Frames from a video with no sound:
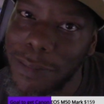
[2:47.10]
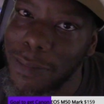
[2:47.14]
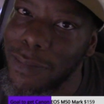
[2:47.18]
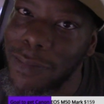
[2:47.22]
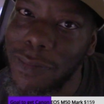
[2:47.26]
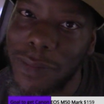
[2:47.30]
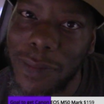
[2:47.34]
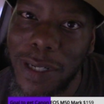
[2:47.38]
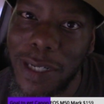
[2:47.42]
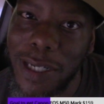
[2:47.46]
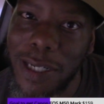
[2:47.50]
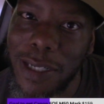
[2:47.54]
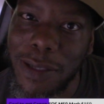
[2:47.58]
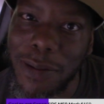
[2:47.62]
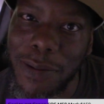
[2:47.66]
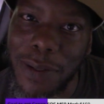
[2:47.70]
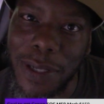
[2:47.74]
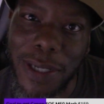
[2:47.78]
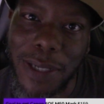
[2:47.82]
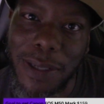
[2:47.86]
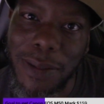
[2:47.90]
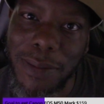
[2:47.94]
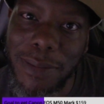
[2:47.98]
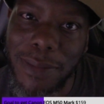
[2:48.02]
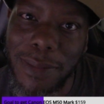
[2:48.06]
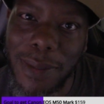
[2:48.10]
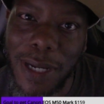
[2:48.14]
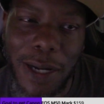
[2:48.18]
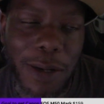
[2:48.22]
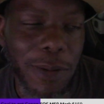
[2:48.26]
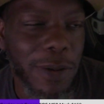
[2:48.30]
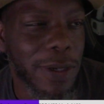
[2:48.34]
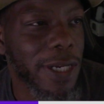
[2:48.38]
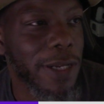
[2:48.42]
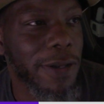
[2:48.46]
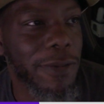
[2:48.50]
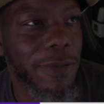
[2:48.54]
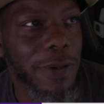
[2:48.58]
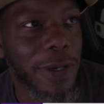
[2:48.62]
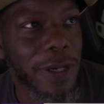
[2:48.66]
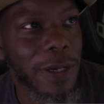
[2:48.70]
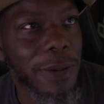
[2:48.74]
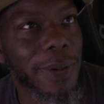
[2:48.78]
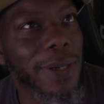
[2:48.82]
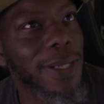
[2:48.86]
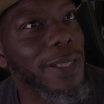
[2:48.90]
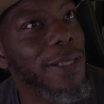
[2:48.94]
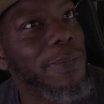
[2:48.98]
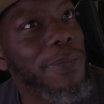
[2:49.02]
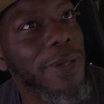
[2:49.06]
wasn't a threat. I wasn't even worried
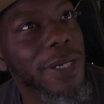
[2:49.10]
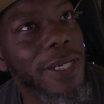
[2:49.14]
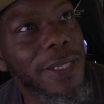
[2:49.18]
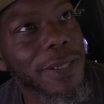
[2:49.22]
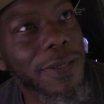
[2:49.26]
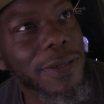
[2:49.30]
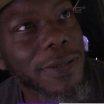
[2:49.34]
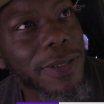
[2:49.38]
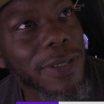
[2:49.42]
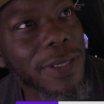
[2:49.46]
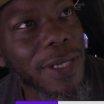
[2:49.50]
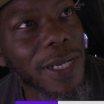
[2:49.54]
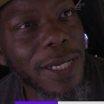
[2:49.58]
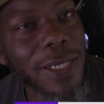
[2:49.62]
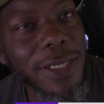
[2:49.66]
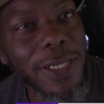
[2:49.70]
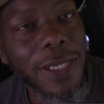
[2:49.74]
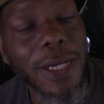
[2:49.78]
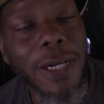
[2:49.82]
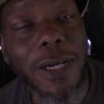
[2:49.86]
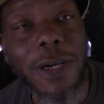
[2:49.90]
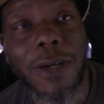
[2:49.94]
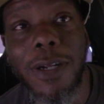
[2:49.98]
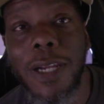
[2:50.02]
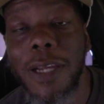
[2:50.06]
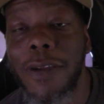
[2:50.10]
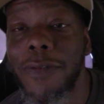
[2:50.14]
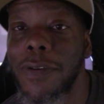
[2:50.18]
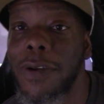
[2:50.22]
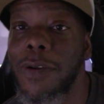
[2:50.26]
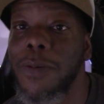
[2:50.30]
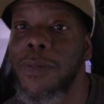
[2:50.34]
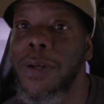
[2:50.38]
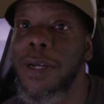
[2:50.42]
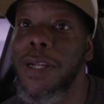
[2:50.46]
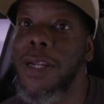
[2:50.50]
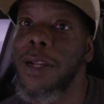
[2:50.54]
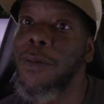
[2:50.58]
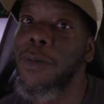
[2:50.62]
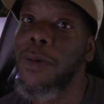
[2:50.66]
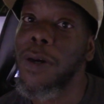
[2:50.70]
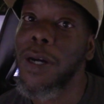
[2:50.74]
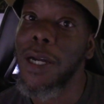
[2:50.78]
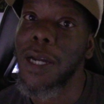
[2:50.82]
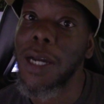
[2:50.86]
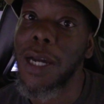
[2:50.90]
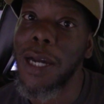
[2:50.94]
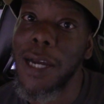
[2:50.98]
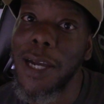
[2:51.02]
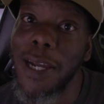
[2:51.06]
about the Pacers. I was like, oh, they are gonna win that
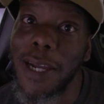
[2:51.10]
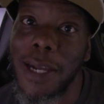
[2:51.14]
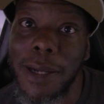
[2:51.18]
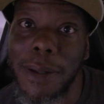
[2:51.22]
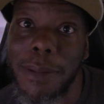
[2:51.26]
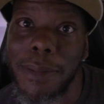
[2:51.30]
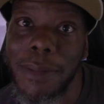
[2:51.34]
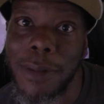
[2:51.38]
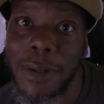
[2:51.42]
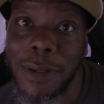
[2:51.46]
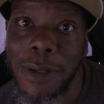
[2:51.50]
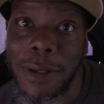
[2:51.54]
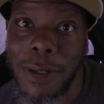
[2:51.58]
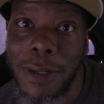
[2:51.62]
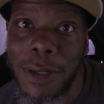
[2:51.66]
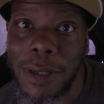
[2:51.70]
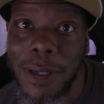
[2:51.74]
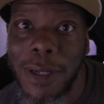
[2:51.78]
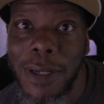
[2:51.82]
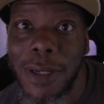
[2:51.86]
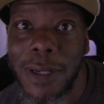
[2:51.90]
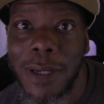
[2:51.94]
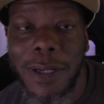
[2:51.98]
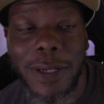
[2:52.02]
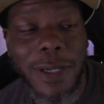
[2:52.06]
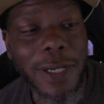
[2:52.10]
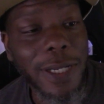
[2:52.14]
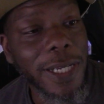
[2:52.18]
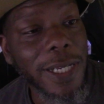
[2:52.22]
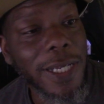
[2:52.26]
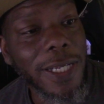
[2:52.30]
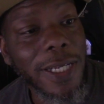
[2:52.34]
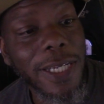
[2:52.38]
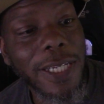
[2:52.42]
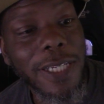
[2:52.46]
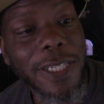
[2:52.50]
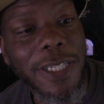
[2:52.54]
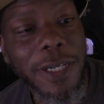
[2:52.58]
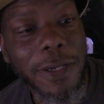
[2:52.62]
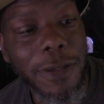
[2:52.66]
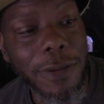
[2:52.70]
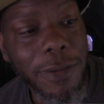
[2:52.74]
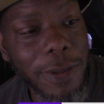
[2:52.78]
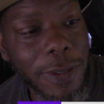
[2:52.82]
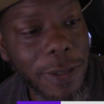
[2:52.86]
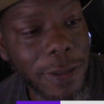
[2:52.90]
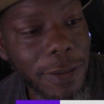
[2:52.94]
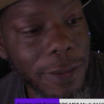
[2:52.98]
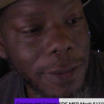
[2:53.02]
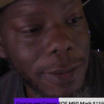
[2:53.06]
one game. Then they
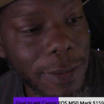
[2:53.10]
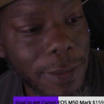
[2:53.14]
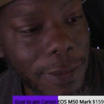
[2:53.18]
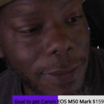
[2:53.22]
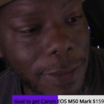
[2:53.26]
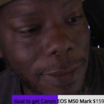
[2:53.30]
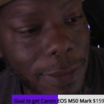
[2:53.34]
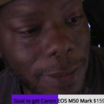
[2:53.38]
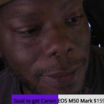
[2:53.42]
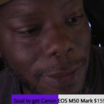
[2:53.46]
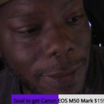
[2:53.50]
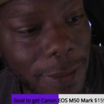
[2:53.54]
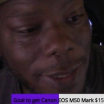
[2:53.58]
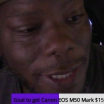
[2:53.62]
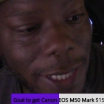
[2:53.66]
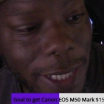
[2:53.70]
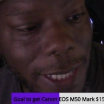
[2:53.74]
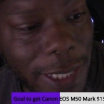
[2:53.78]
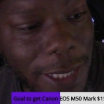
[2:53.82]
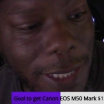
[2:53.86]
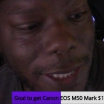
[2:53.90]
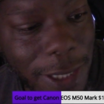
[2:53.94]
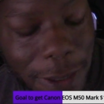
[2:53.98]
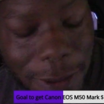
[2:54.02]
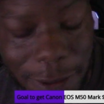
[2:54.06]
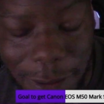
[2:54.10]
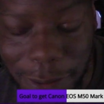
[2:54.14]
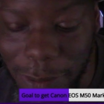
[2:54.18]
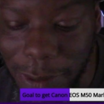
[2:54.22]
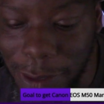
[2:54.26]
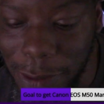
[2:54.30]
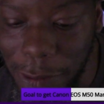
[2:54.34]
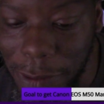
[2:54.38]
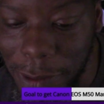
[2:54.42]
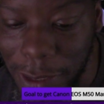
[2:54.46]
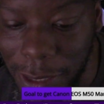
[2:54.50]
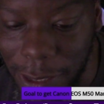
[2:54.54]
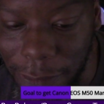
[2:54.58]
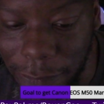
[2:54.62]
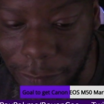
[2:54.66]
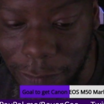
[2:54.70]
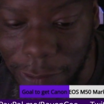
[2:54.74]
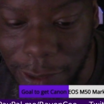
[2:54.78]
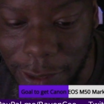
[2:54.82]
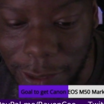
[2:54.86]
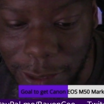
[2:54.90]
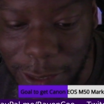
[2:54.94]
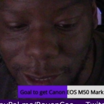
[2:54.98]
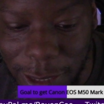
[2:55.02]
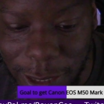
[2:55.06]
choked. They choked with their
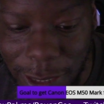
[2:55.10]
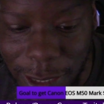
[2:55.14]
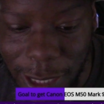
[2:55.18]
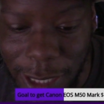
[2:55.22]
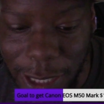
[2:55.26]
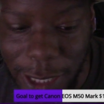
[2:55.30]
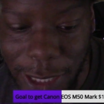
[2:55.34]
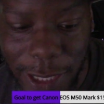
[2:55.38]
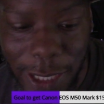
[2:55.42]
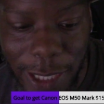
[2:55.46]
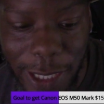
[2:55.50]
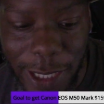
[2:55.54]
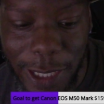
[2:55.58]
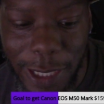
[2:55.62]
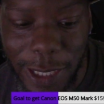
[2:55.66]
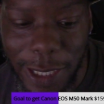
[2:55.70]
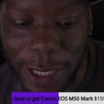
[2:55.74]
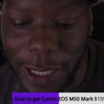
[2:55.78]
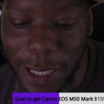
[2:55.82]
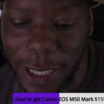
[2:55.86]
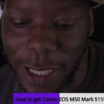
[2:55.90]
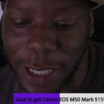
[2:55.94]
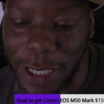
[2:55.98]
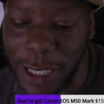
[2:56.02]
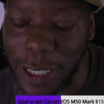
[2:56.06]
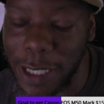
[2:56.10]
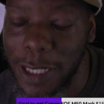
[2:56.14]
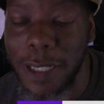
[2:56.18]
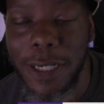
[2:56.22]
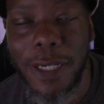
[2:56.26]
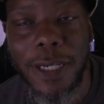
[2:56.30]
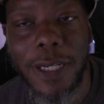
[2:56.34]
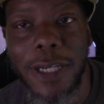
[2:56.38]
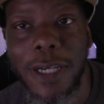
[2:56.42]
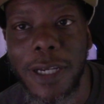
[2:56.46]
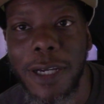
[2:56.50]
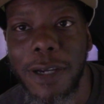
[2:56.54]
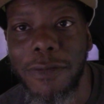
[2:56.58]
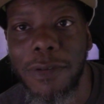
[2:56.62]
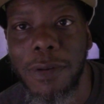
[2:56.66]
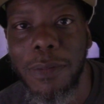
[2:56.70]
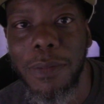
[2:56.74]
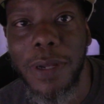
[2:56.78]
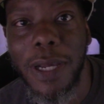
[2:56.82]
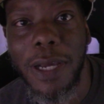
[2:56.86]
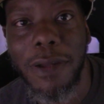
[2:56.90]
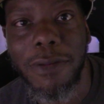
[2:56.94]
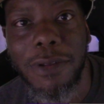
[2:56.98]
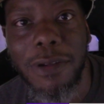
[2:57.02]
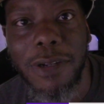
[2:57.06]
defense, and then they didn't look good from
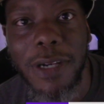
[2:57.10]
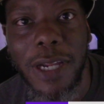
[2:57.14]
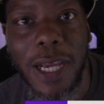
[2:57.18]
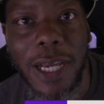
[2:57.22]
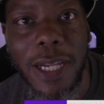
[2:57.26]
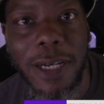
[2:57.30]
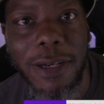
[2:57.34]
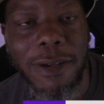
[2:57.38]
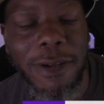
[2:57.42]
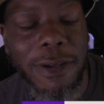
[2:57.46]
after that.